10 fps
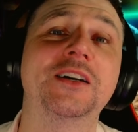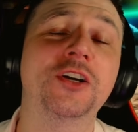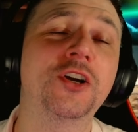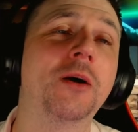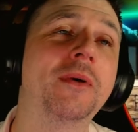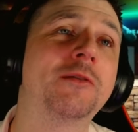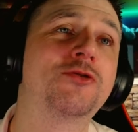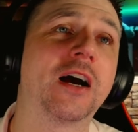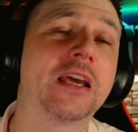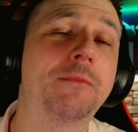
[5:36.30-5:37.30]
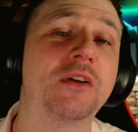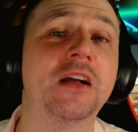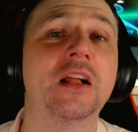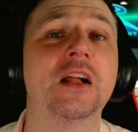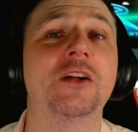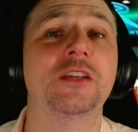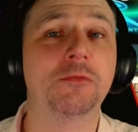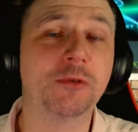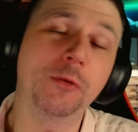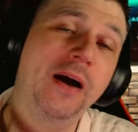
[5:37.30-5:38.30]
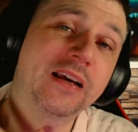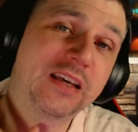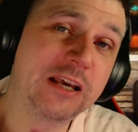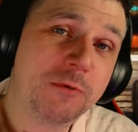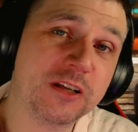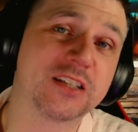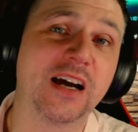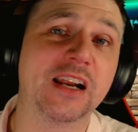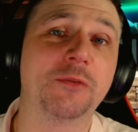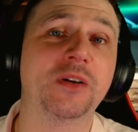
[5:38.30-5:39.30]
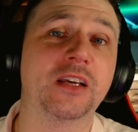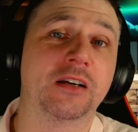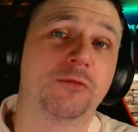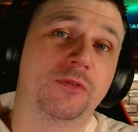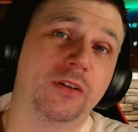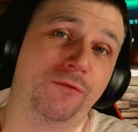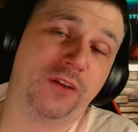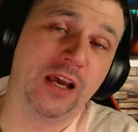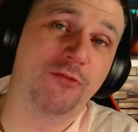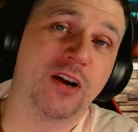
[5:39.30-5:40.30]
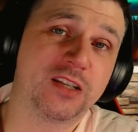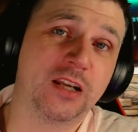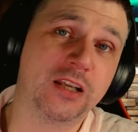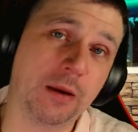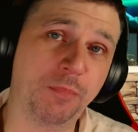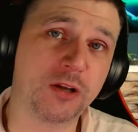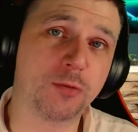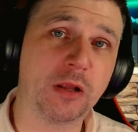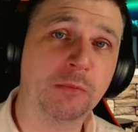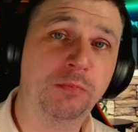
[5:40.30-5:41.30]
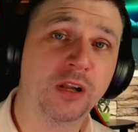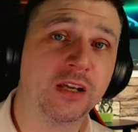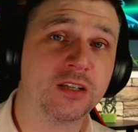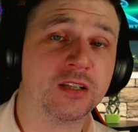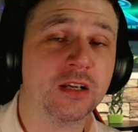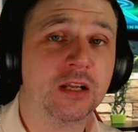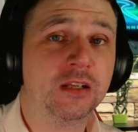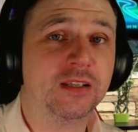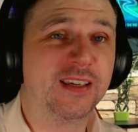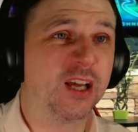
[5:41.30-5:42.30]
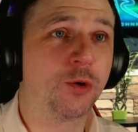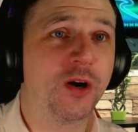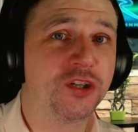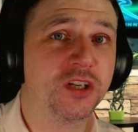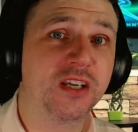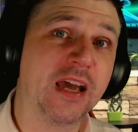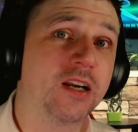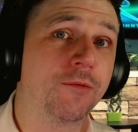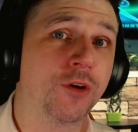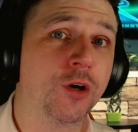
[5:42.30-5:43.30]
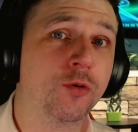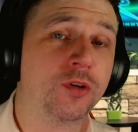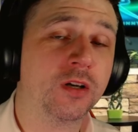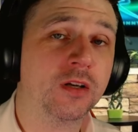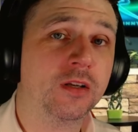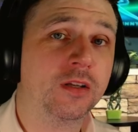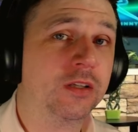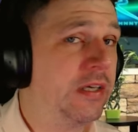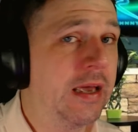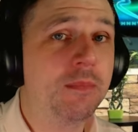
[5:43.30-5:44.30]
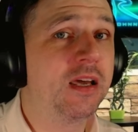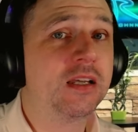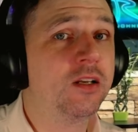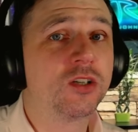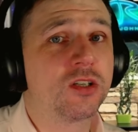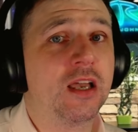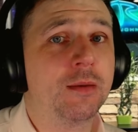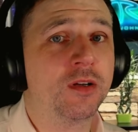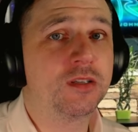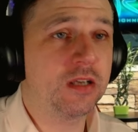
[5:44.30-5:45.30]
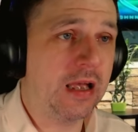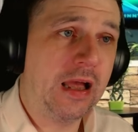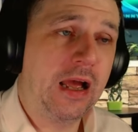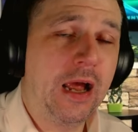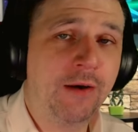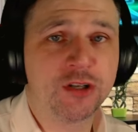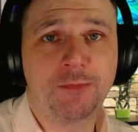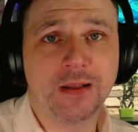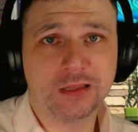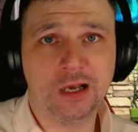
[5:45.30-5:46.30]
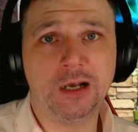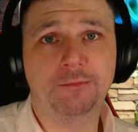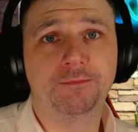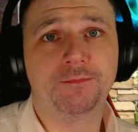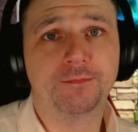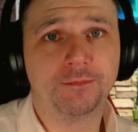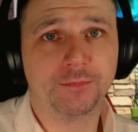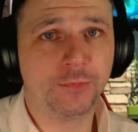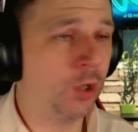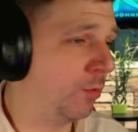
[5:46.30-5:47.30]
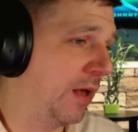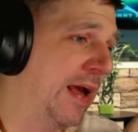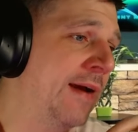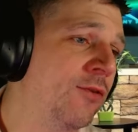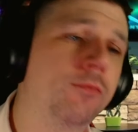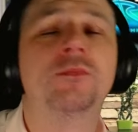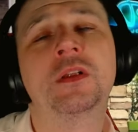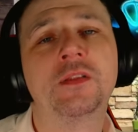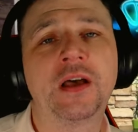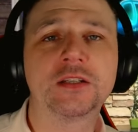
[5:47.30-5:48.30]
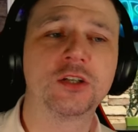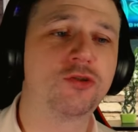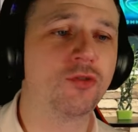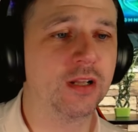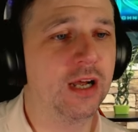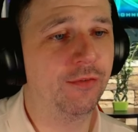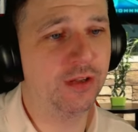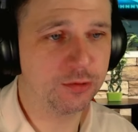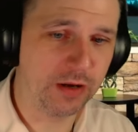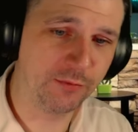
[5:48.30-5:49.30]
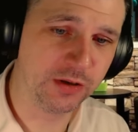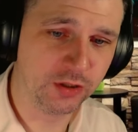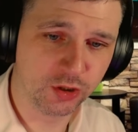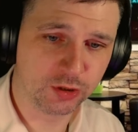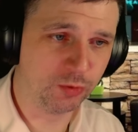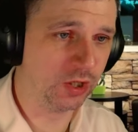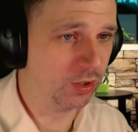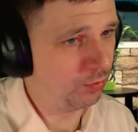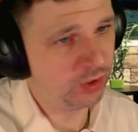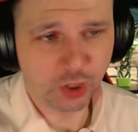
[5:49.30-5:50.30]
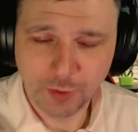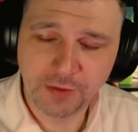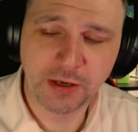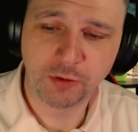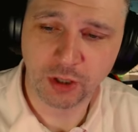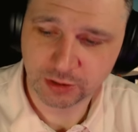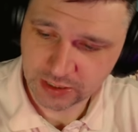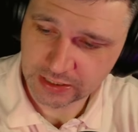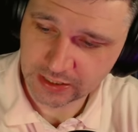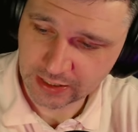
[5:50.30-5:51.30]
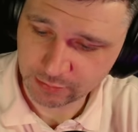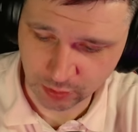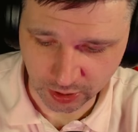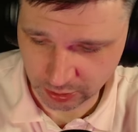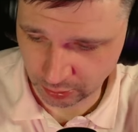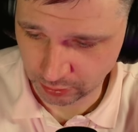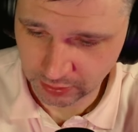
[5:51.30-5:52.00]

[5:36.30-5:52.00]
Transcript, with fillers: You know me, I'm trying to keep it. You, you might keep it silent when you, if you get arrested, you get picked up by the police, you get questioned, you get interviewed. You ain't making no statements. I respect that. Yo, know, every that's the street life. That's what everybody does. We don't we don't go out there. We don't say names. We don't do.